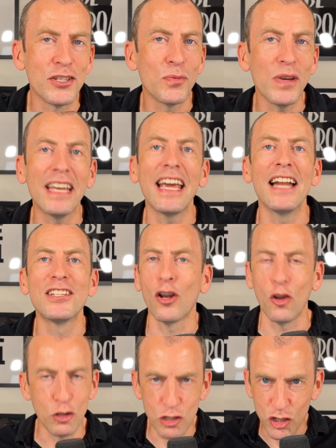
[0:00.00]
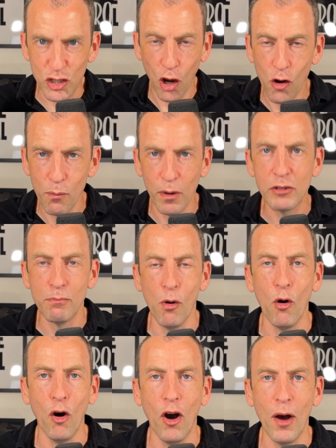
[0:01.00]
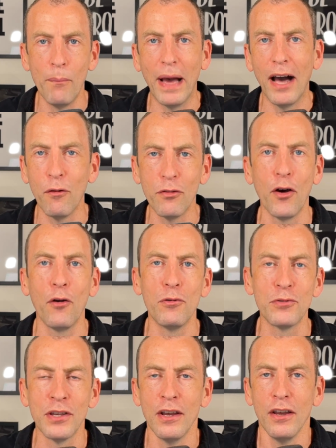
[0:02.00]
we get to learn so much more about those